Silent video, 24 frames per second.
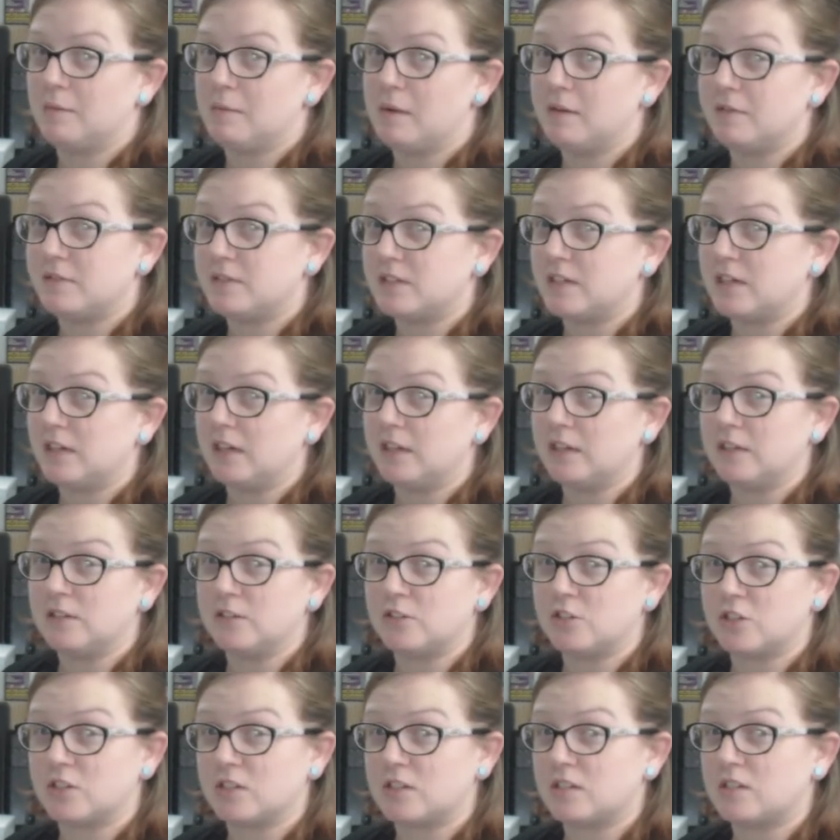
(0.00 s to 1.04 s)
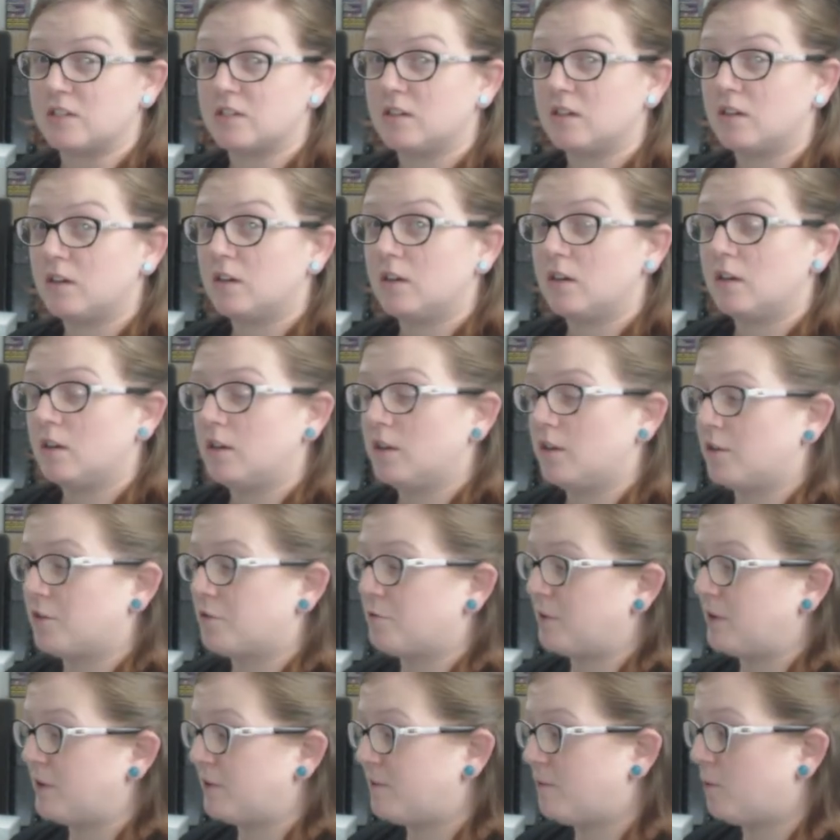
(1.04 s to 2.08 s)
I've seen just
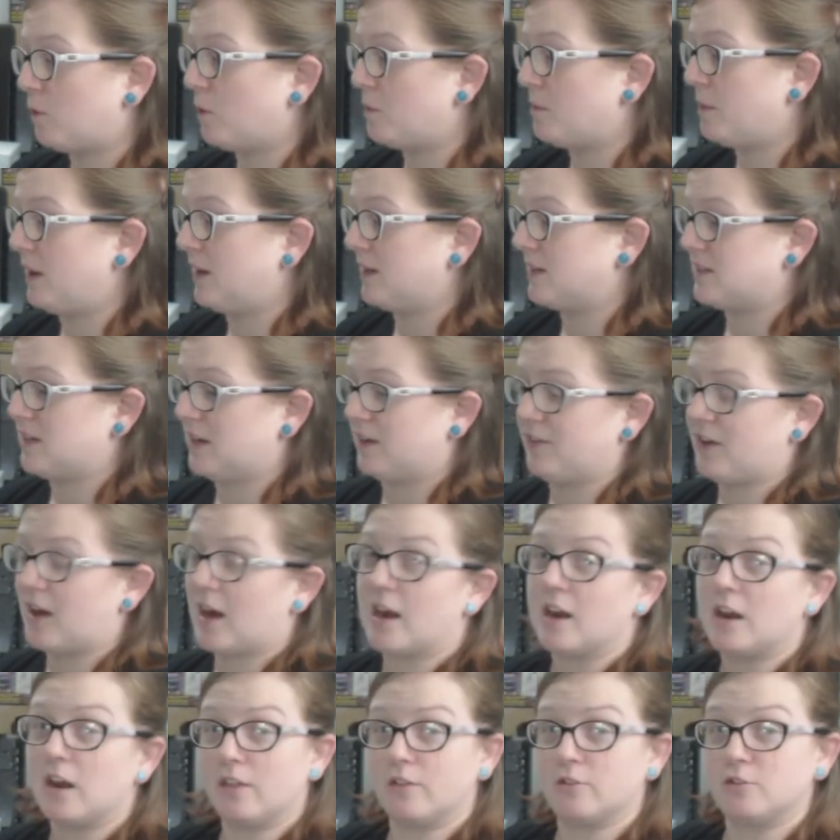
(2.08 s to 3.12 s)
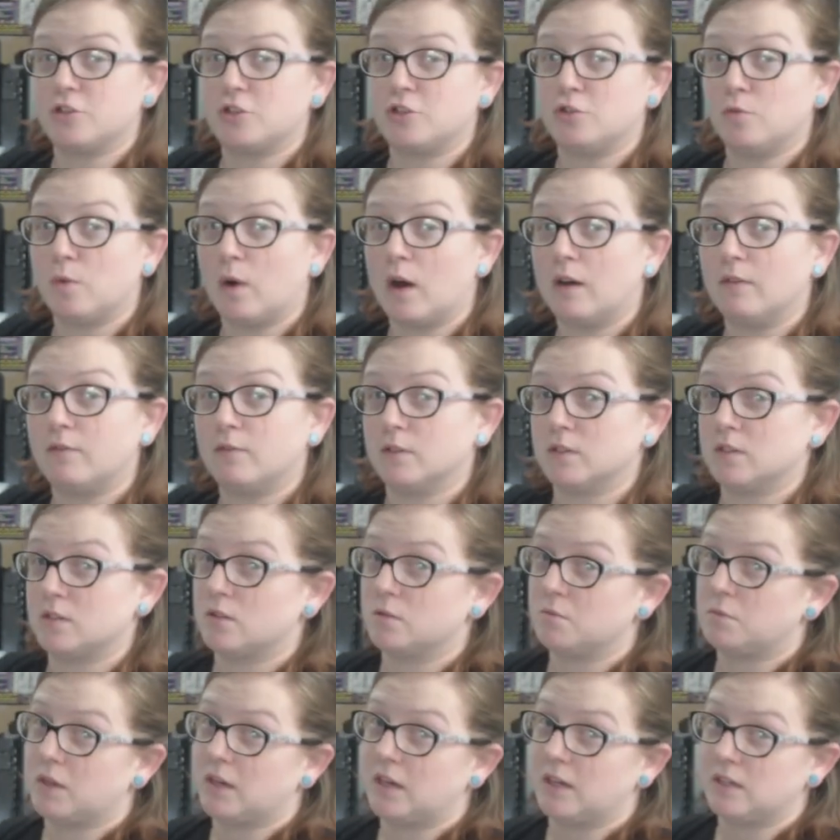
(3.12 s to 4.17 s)
three to four minutes, and I've got another two waffles. So
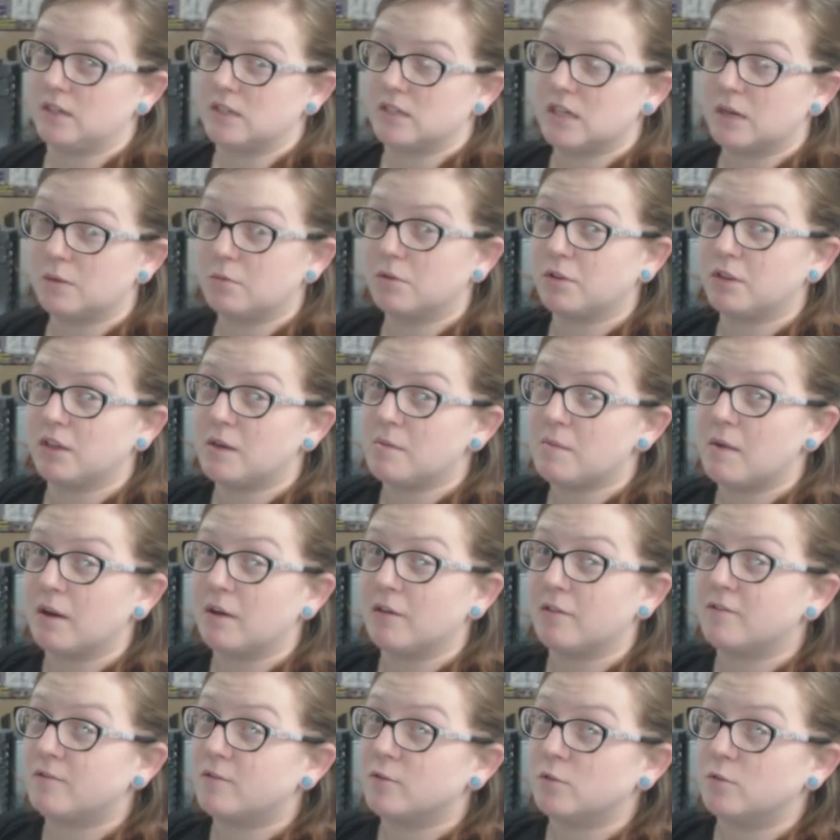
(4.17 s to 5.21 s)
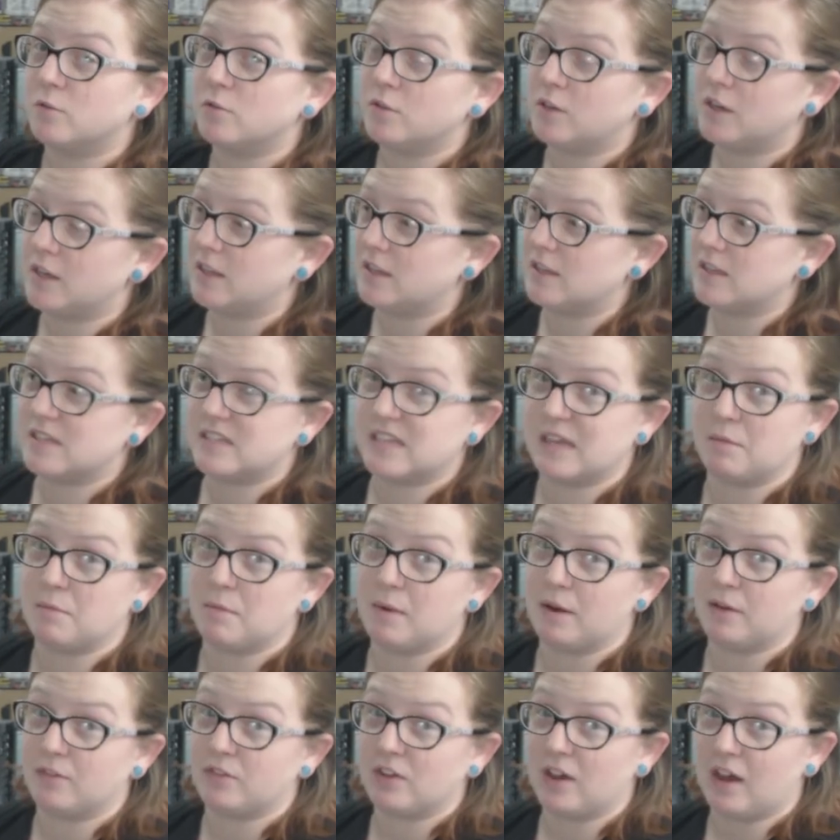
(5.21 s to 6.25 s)
I'm getting double the amount of food in the same
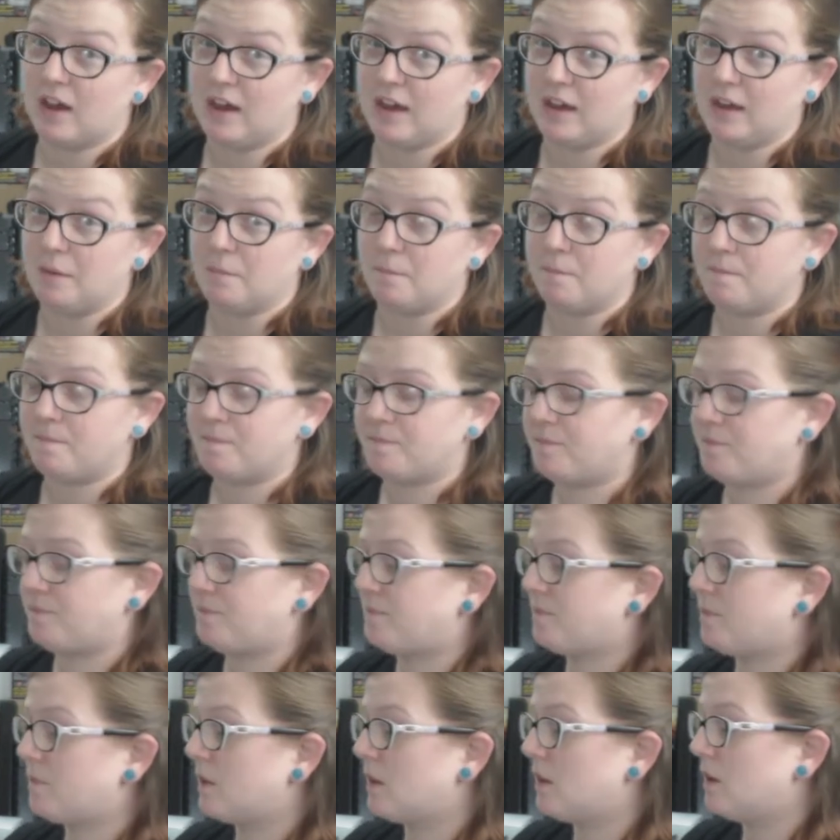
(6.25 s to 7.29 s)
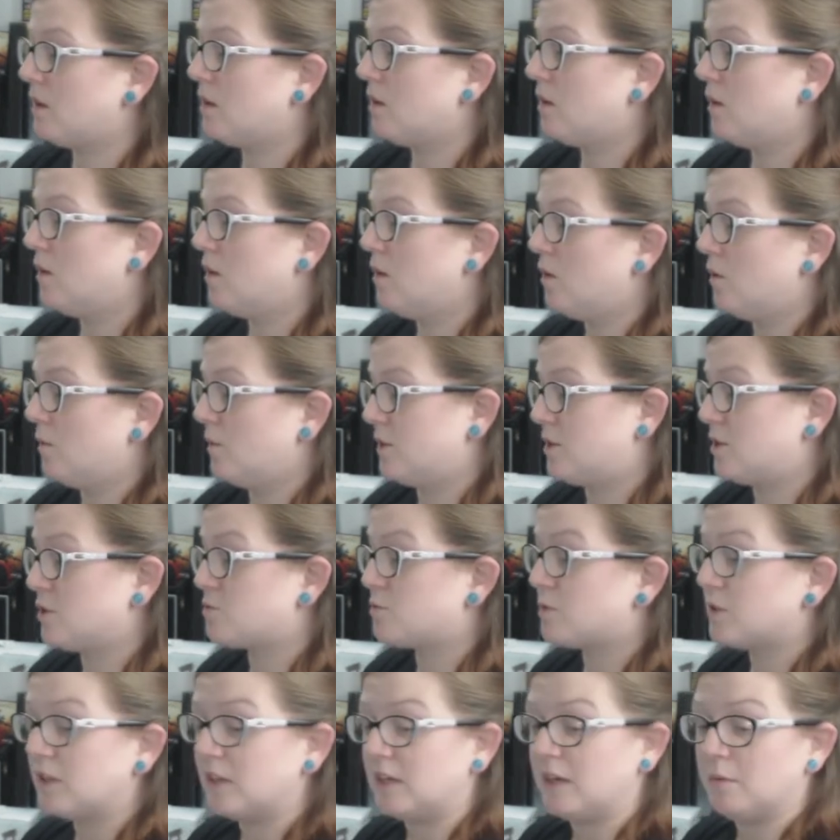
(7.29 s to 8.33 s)
amount of time, which is
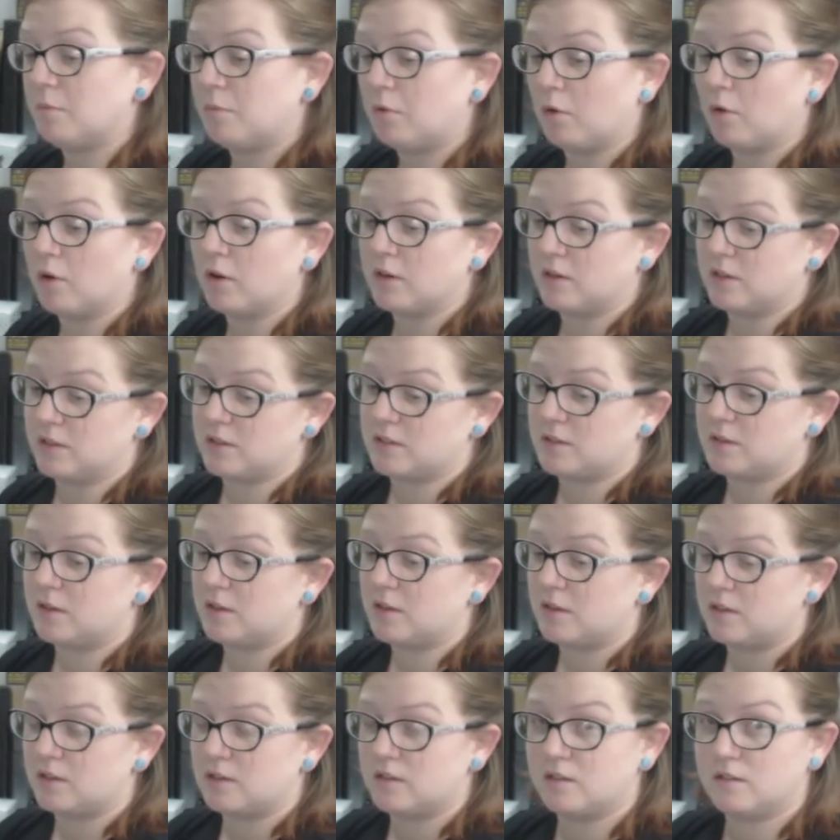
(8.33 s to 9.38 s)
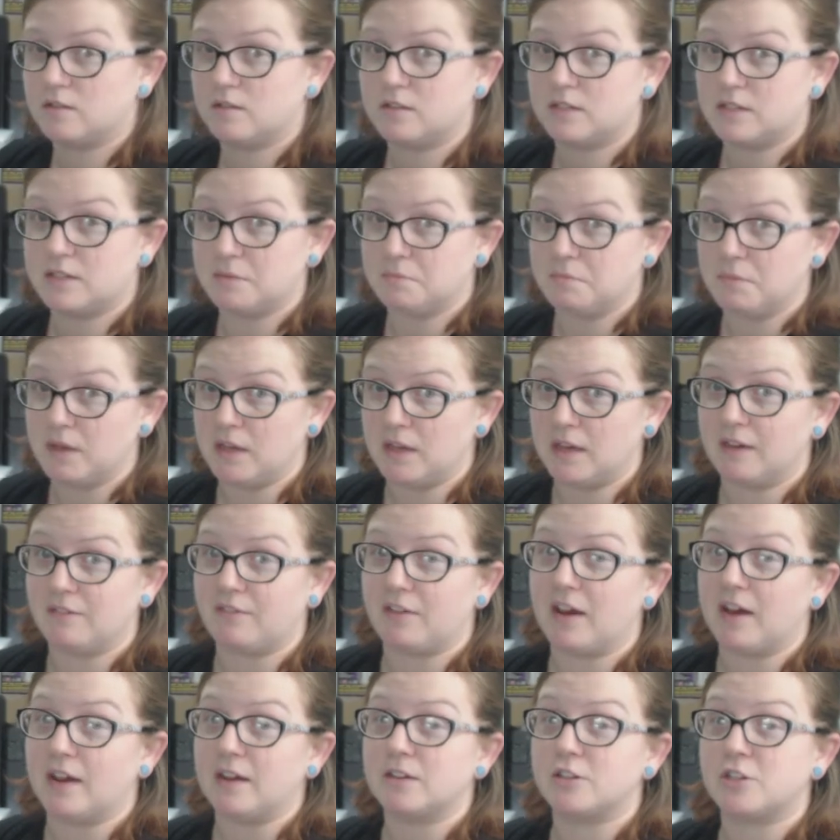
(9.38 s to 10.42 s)
really important to me. I've
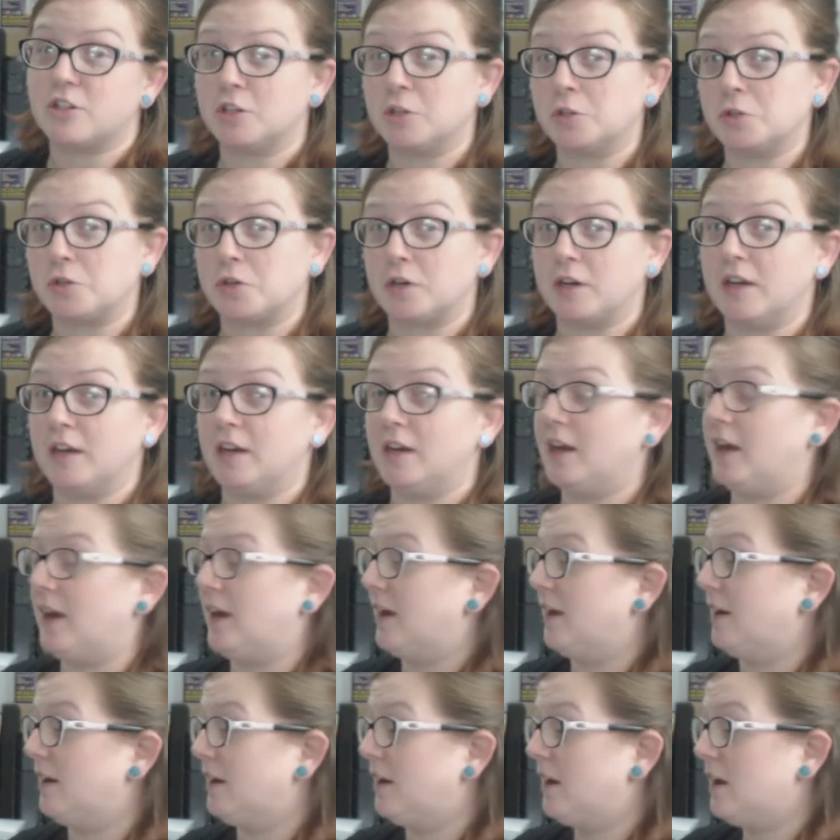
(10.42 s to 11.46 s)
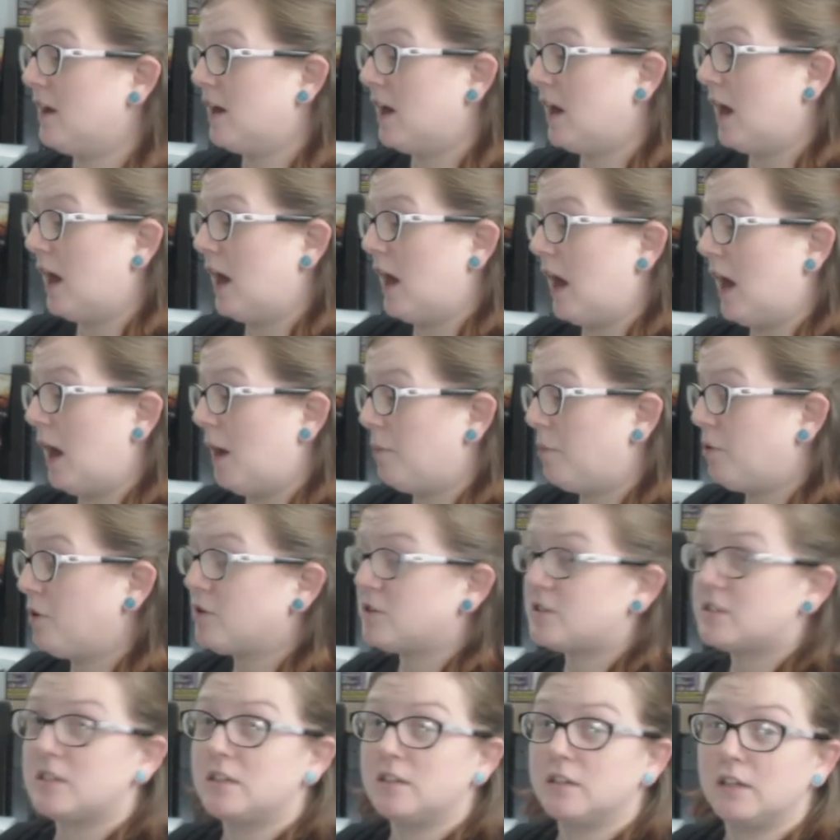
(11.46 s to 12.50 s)
got children and
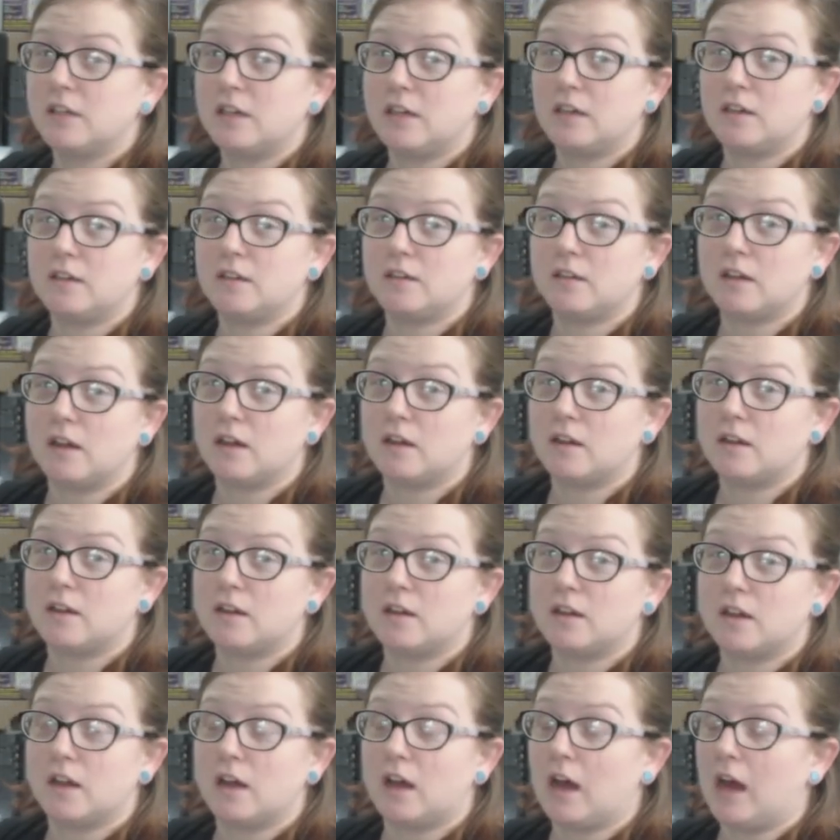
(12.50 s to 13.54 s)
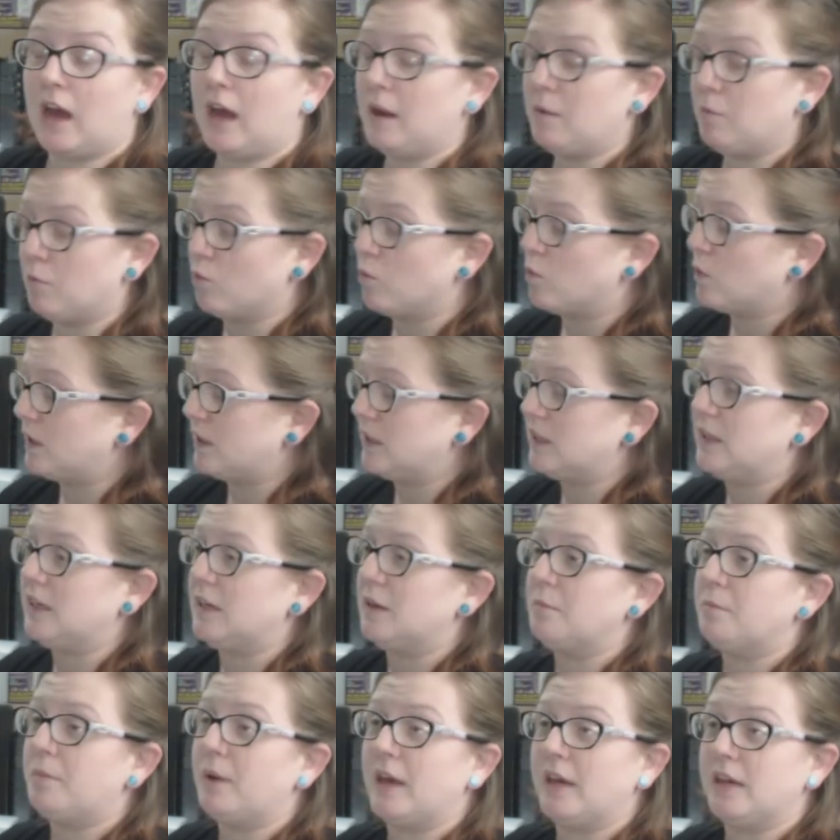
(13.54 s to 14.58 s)
personally I'm really
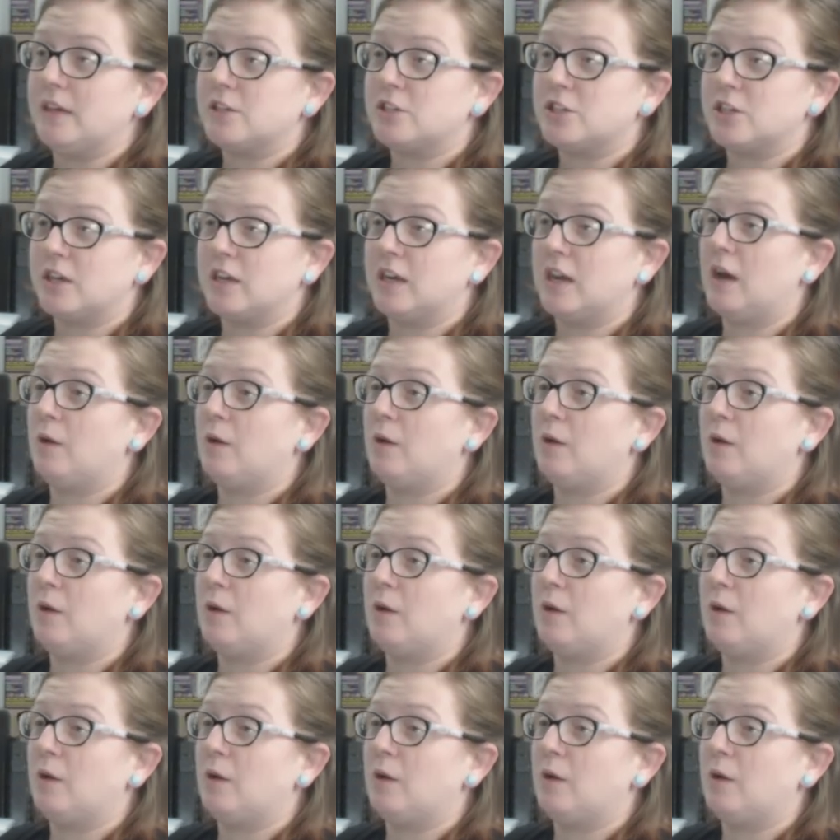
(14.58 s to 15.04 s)
impatient.